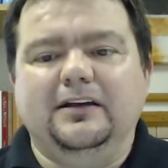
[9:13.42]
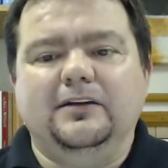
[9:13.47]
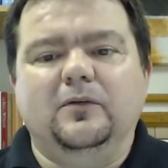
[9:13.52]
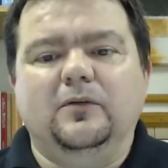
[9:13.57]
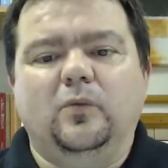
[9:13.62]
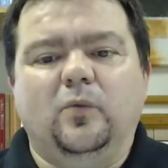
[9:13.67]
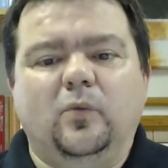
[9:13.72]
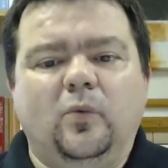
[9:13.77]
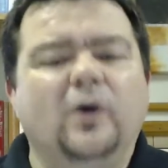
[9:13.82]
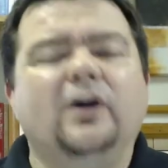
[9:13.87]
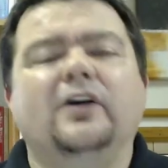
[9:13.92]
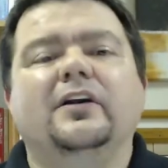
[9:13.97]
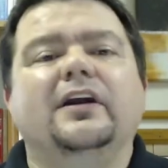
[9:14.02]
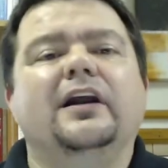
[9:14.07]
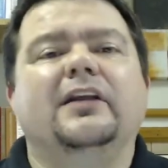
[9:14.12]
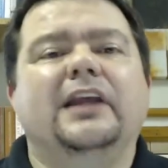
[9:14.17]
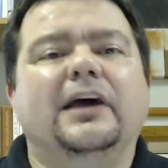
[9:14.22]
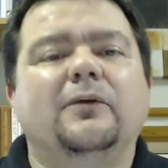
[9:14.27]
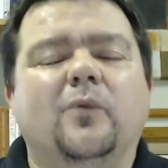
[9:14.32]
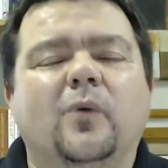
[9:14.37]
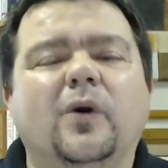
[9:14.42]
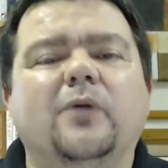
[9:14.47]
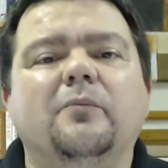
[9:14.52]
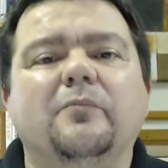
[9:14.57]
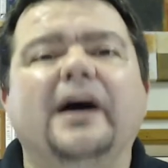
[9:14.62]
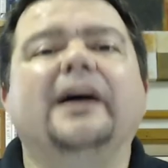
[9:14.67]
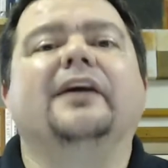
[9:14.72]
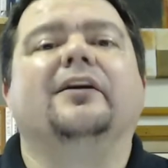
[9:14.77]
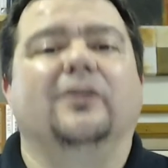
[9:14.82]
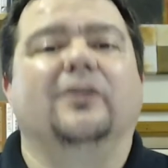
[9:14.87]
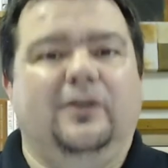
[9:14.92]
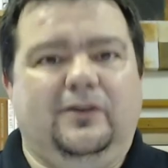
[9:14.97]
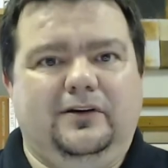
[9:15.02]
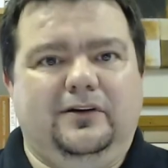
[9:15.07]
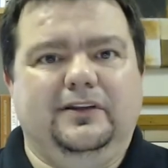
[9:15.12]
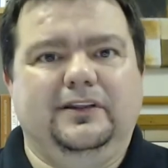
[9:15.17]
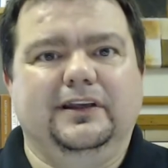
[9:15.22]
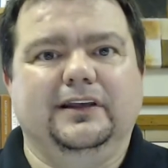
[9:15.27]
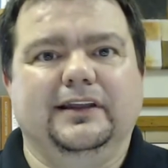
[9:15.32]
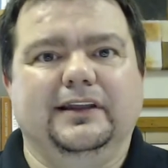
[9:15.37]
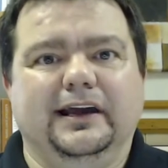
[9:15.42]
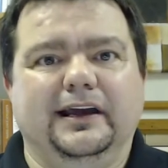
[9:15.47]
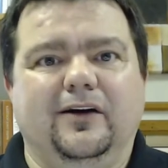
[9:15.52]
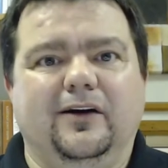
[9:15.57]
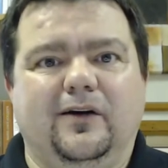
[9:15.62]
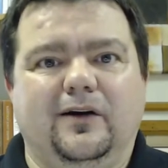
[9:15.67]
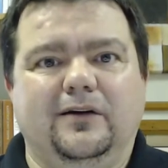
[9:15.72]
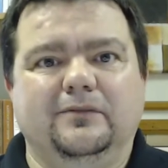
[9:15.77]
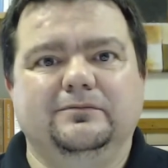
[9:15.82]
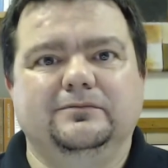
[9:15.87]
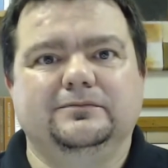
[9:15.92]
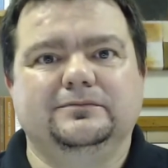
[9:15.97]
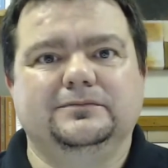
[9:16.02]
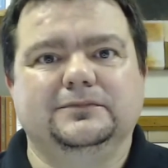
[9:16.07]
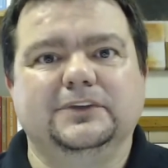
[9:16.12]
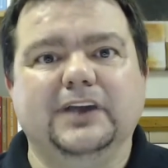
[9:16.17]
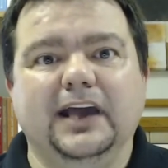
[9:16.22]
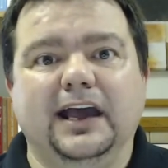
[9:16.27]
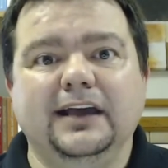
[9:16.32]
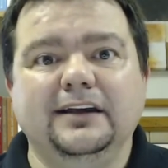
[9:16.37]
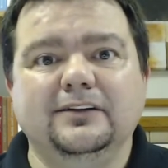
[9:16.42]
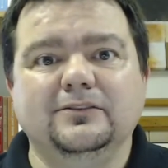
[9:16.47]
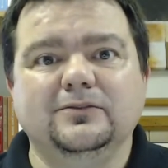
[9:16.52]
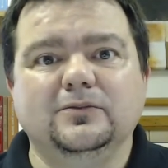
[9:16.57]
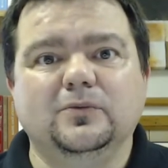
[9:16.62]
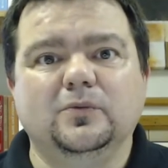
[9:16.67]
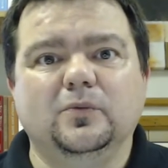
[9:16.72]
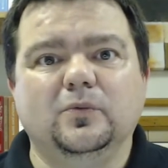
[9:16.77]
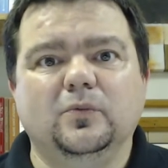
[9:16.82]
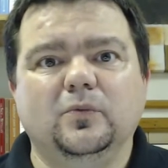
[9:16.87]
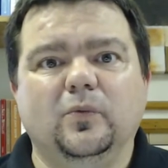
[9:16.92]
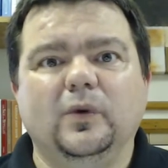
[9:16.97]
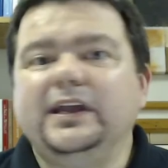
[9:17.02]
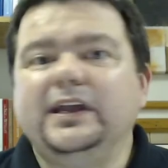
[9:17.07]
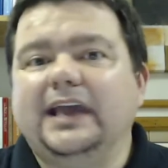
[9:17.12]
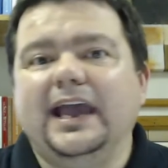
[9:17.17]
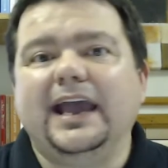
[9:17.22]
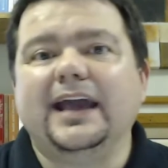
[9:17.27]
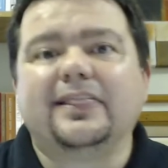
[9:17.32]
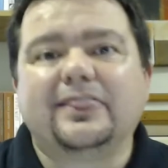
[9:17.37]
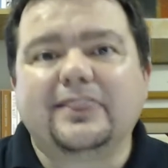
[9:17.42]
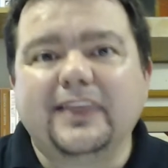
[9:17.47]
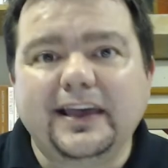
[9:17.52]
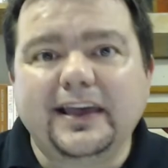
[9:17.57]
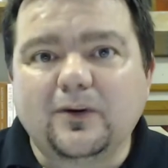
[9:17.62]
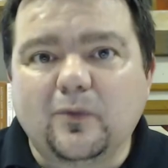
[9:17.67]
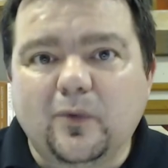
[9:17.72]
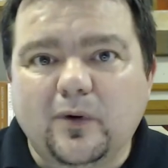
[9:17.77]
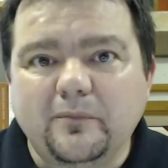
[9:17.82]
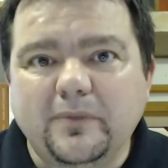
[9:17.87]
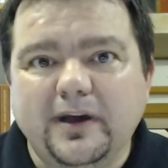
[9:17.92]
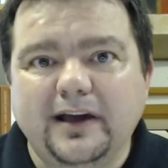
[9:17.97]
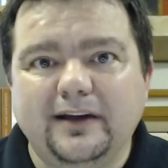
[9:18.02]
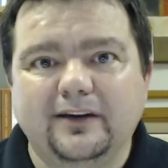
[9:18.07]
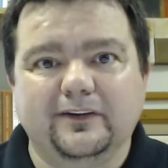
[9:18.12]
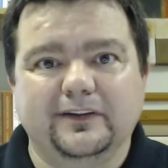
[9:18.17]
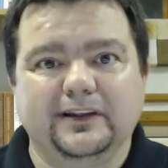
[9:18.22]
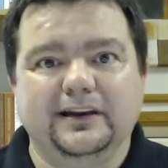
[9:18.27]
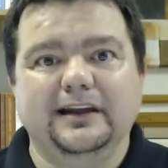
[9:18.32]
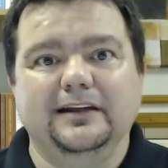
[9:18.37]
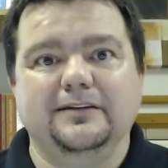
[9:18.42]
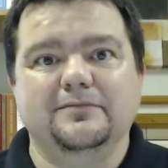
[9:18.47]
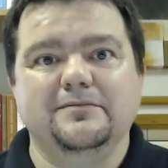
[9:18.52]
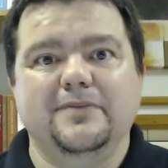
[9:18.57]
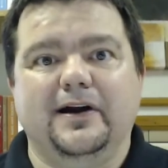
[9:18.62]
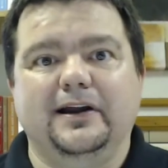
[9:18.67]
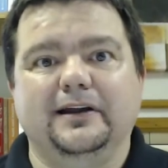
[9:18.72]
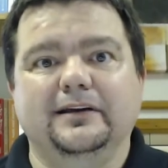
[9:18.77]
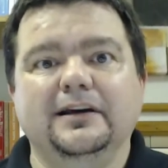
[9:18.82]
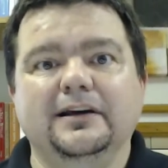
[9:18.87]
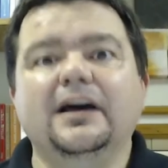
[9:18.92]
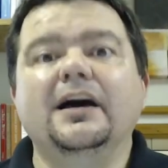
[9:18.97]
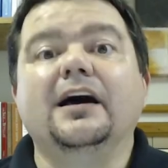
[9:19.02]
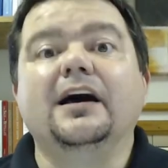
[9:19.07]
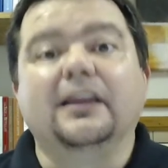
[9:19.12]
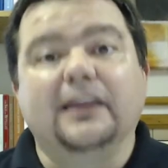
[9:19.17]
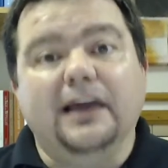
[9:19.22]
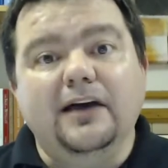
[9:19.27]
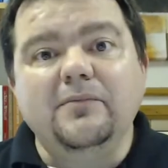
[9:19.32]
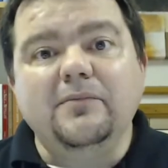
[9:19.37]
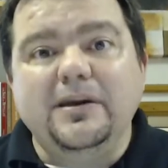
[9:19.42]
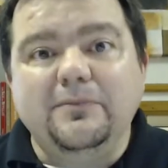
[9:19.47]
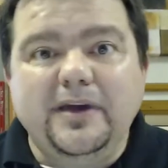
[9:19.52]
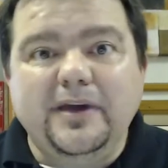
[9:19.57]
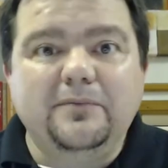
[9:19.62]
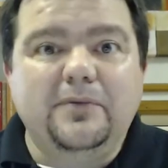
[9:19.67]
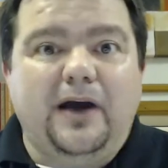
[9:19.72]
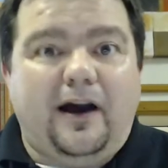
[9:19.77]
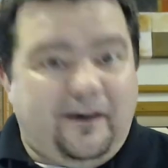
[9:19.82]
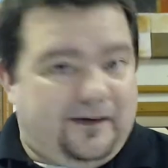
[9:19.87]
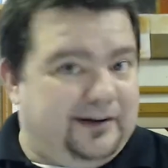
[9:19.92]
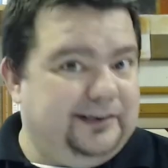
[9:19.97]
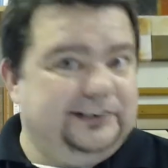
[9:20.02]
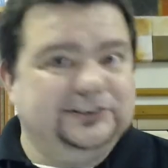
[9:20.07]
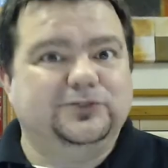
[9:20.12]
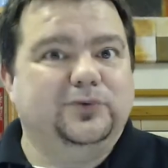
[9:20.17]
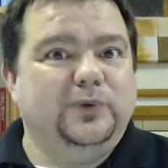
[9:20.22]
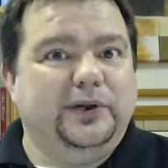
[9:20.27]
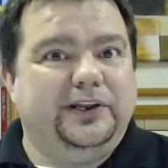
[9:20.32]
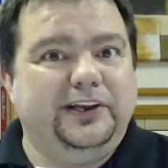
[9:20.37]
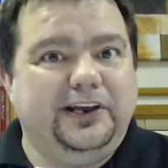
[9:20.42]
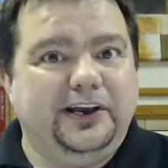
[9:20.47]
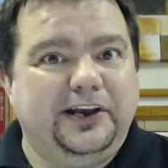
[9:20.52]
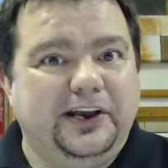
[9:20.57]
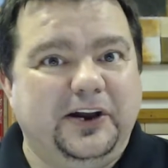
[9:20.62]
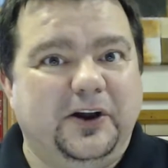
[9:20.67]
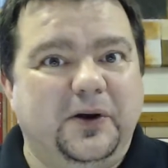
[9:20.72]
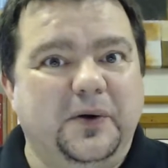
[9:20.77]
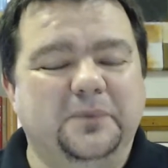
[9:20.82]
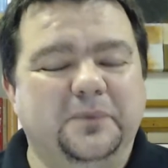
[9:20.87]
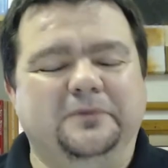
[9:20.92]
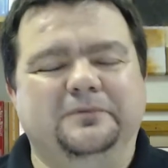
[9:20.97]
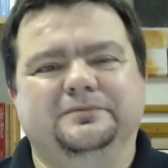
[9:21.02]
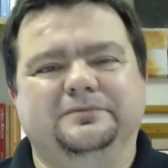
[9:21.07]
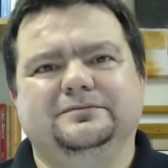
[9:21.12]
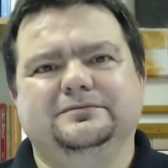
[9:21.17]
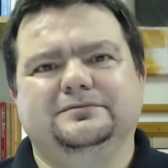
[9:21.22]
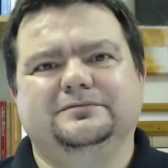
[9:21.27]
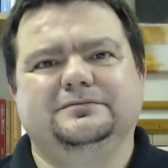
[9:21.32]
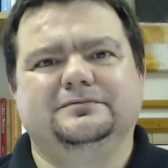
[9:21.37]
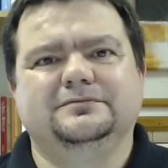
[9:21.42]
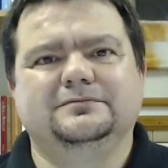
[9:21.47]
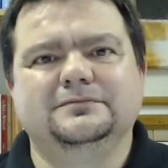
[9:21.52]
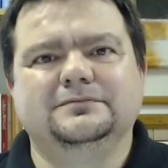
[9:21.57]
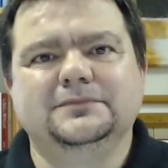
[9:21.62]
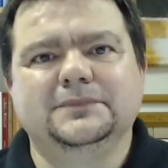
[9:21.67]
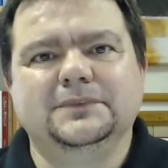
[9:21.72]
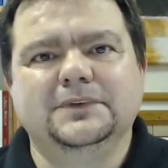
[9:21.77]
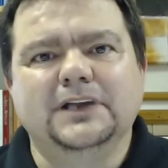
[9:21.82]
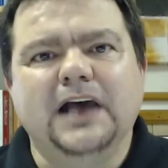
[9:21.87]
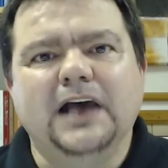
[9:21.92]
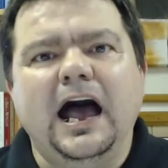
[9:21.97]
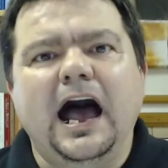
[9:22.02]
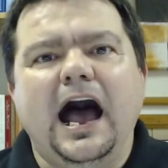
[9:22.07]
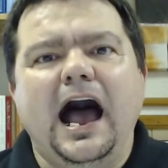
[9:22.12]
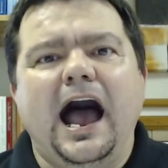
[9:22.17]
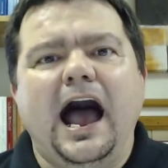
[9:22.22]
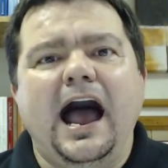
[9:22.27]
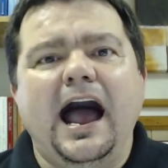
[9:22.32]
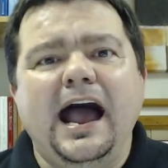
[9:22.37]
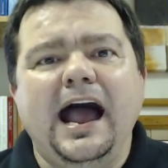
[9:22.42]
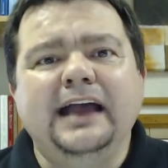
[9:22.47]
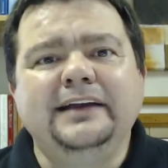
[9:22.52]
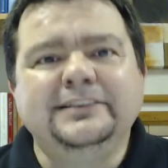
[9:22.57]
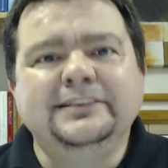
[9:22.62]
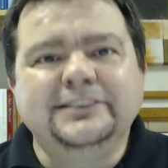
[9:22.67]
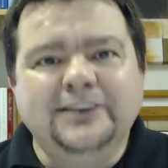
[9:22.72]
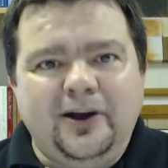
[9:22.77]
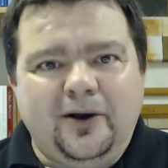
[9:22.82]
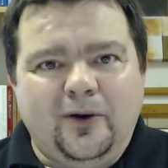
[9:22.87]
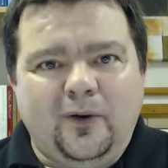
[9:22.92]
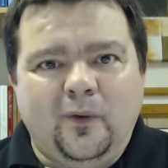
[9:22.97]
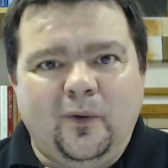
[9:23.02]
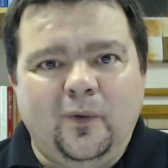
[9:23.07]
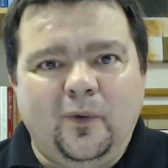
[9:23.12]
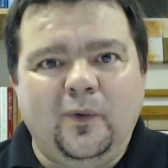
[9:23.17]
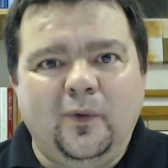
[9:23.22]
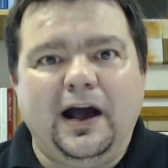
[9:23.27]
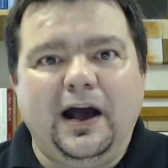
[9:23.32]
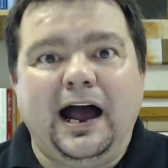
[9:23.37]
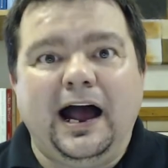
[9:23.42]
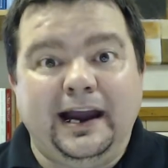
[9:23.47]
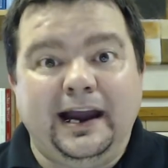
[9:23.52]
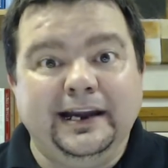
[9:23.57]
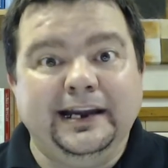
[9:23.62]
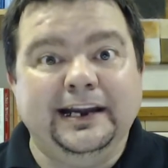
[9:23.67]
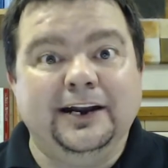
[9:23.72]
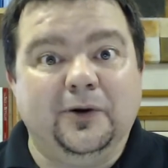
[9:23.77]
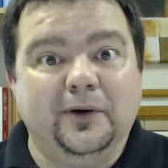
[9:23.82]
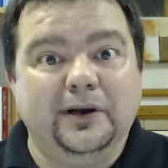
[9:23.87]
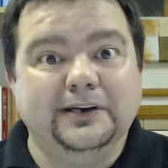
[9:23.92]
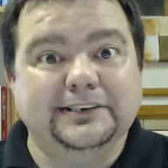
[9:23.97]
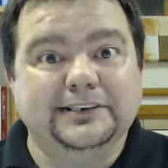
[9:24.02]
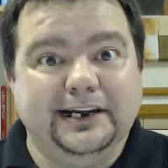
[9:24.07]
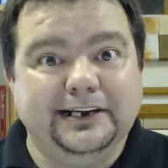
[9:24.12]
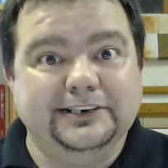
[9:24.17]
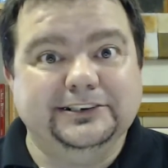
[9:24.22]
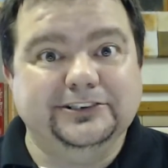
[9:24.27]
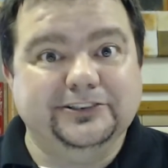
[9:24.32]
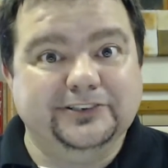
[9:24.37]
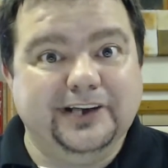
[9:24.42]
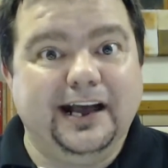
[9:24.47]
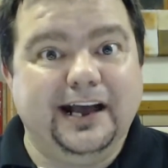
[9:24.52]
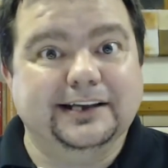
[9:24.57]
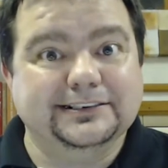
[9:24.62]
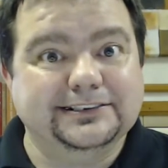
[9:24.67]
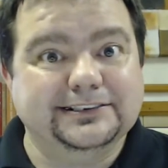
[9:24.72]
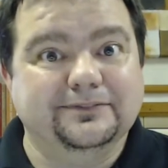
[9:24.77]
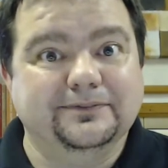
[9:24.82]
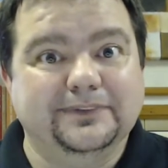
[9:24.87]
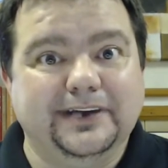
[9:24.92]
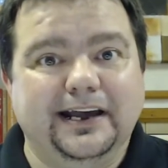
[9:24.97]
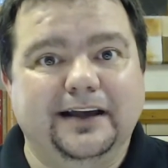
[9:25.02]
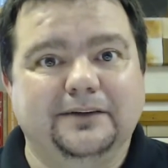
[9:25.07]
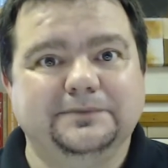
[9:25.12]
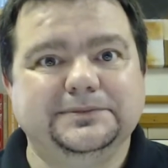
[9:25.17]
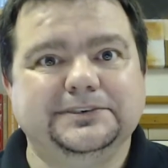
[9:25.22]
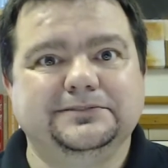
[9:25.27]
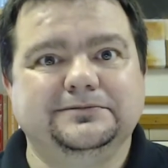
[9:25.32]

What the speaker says: we're better than they are. Okay? We can't think we're better than anybody. Let me be honest with you here. I know I irritate you guys sometimes.